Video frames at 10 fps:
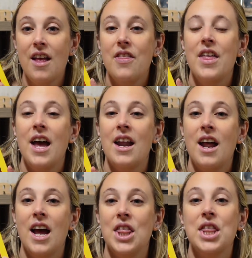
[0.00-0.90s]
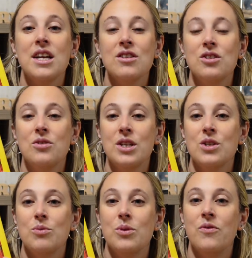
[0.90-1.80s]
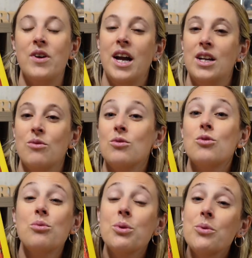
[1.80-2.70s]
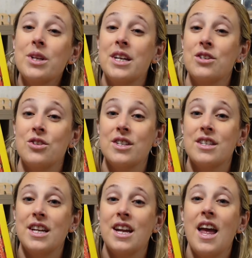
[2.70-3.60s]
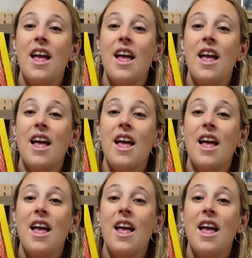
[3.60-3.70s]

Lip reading: that I think students will find truly interesting